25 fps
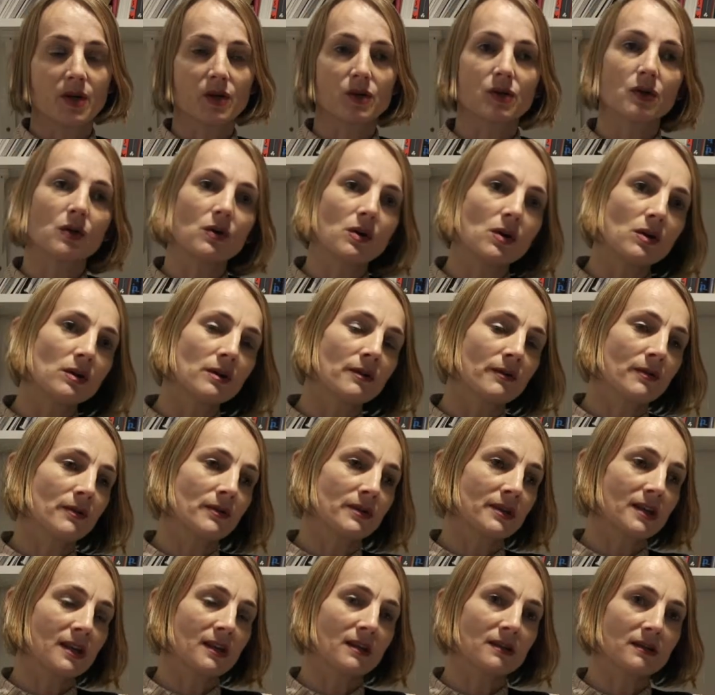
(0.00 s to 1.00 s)
because all of
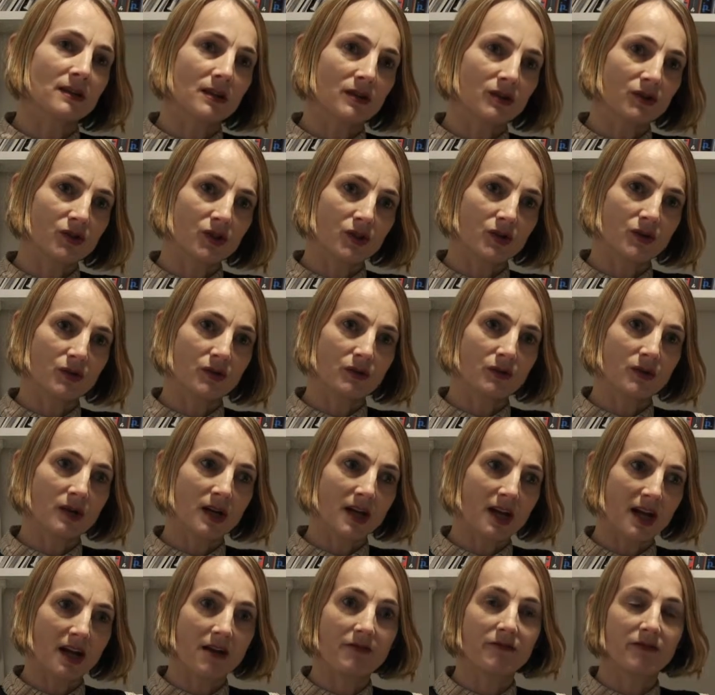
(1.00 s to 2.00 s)
those things are too
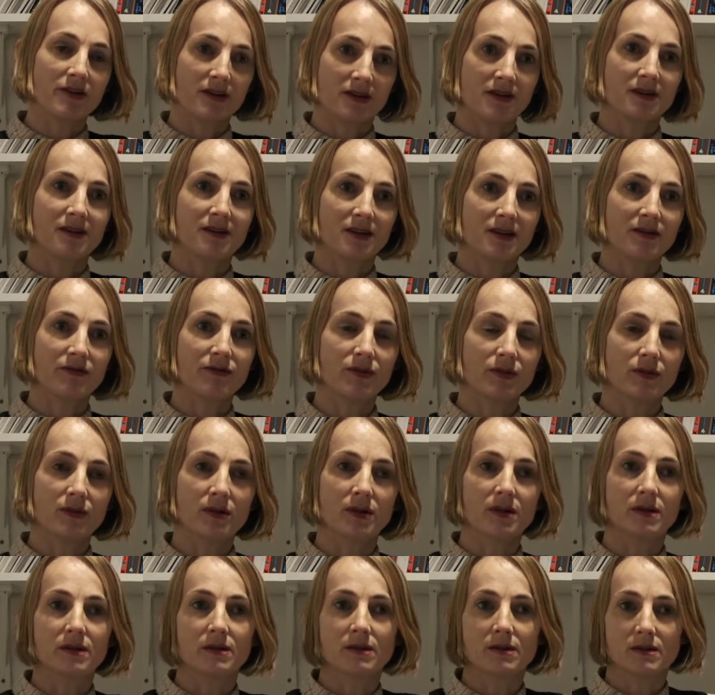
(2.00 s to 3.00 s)
heavy if you're
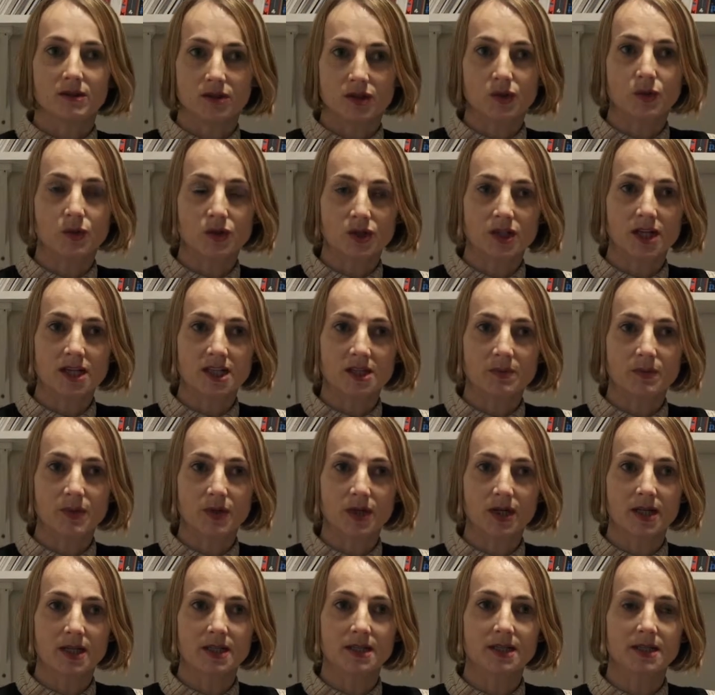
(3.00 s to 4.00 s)
a social
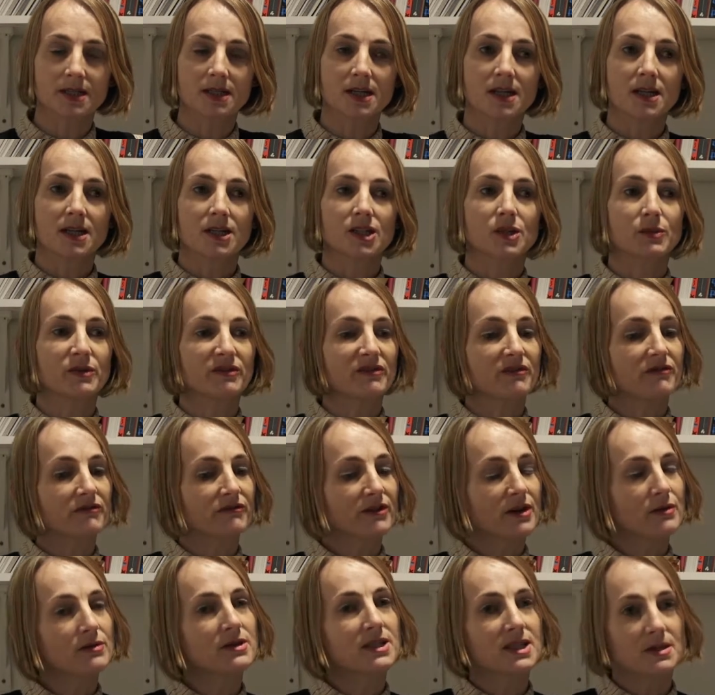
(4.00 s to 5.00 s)
enterprise. So we have a
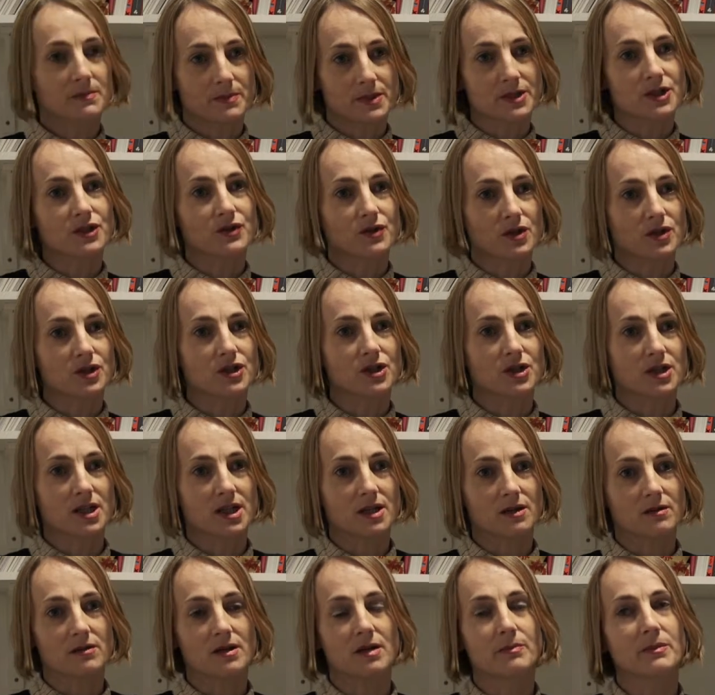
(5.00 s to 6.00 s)
very simple structure
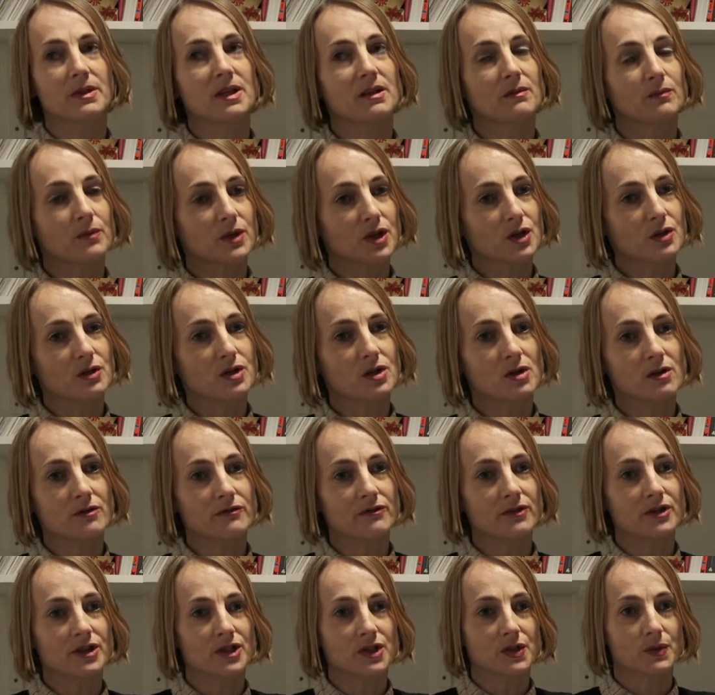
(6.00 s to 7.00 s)
now. I mean, we could
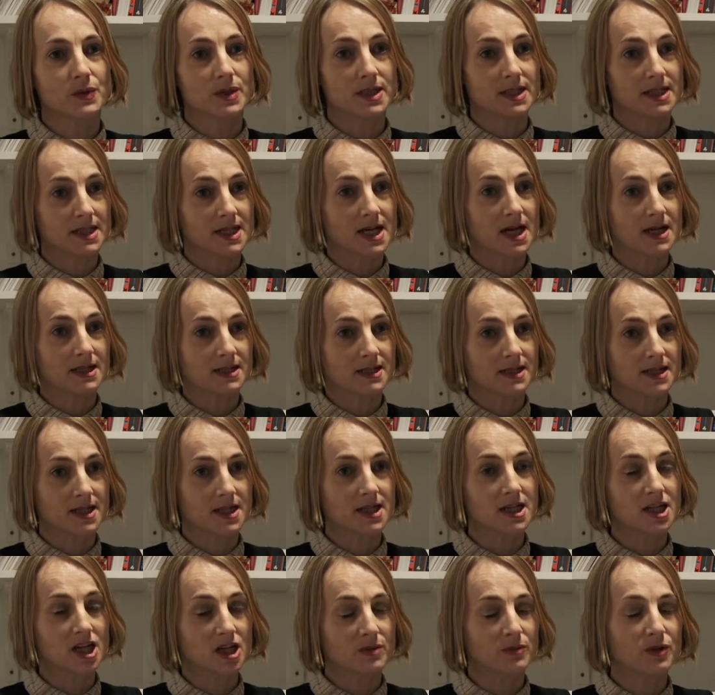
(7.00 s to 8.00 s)
convert to a
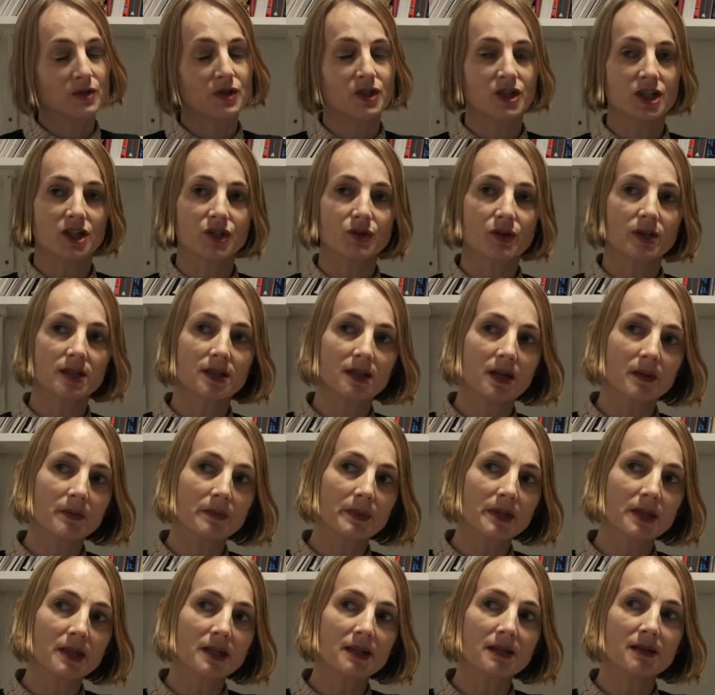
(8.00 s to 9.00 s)
CIC, a community interest
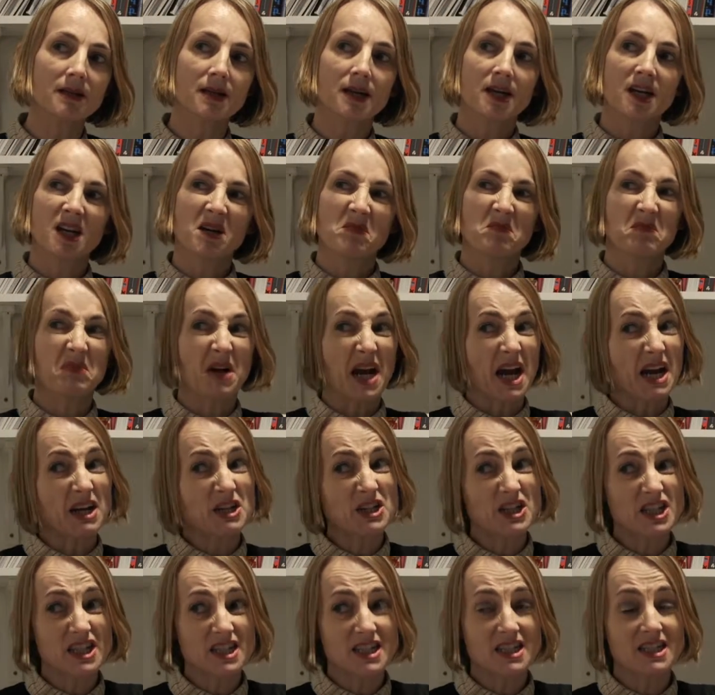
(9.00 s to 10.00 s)
company, but
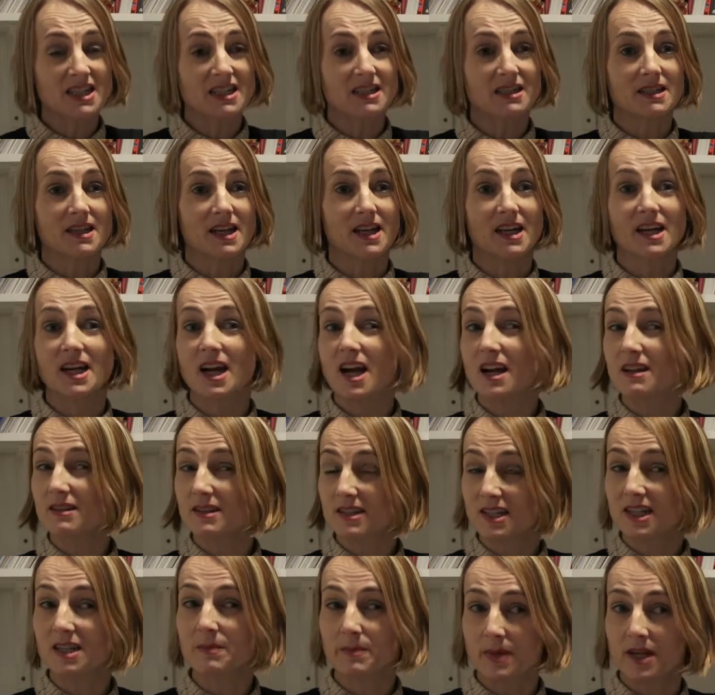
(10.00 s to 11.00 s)
actually I
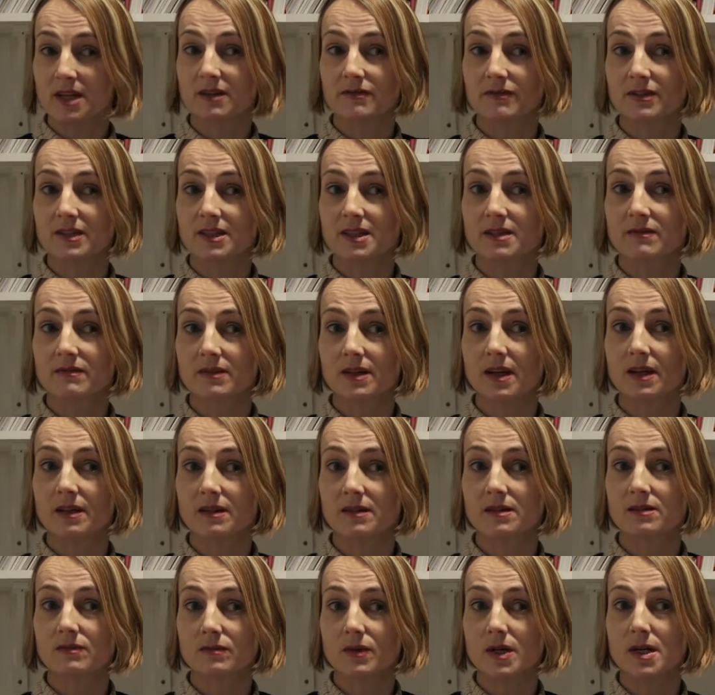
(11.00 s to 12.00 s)
can't see the benefits of
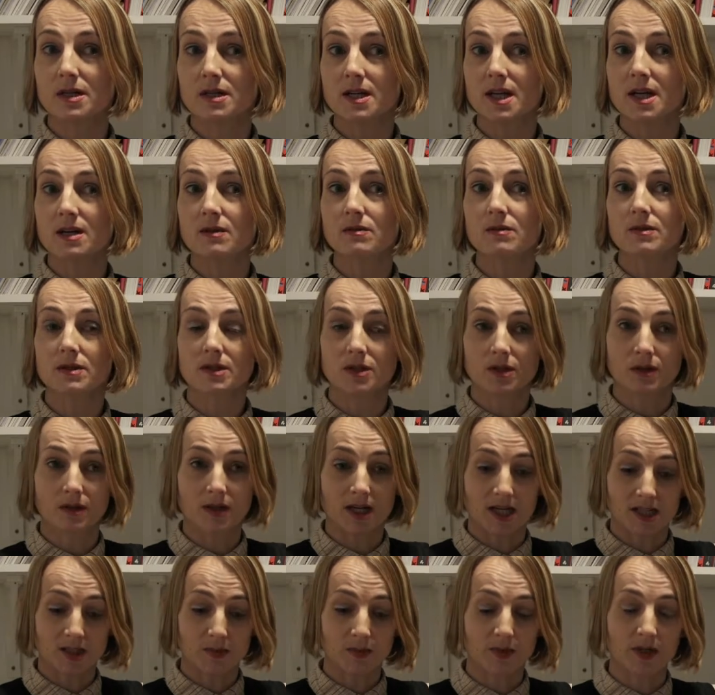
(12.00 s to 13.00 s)
that right now.
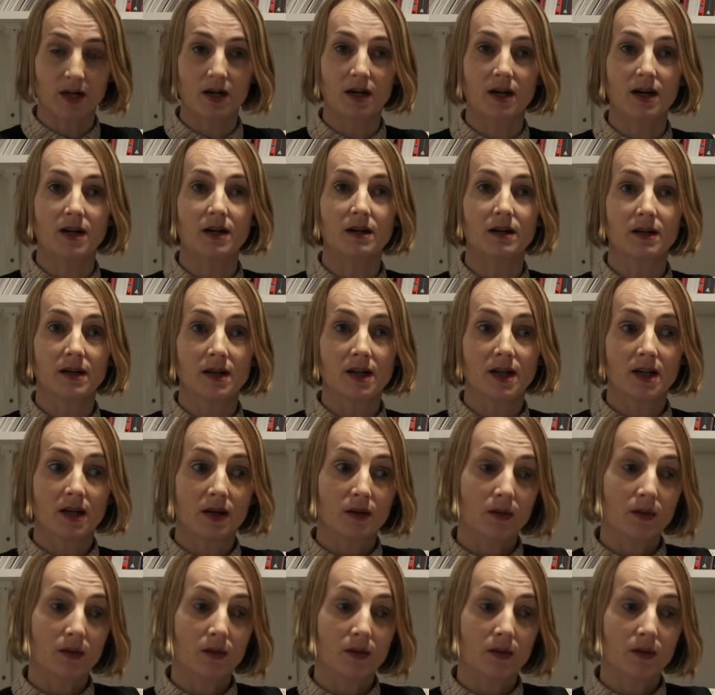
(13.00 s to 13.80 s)
So as we're